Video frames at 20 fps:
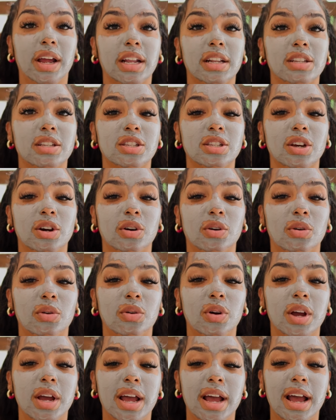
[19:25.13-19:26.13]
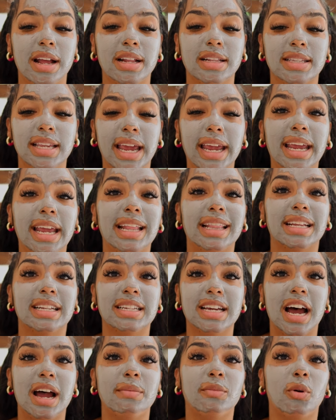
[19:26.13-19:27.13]
And so taking the
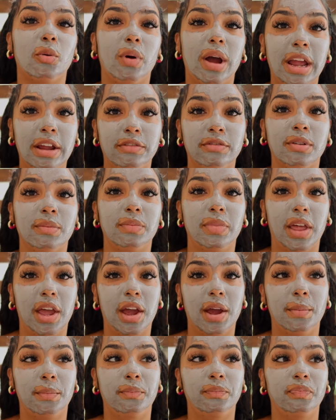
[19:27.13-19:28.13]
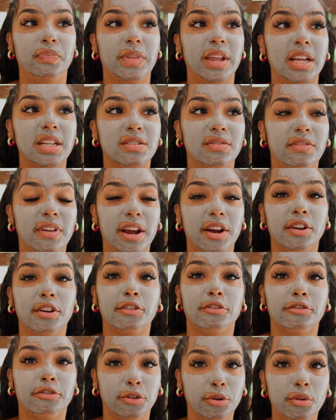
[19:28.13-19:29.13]
time away from them is very
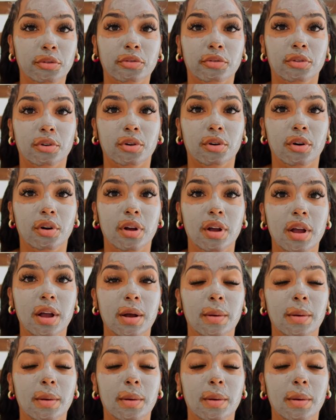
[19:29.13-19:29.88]
fruitful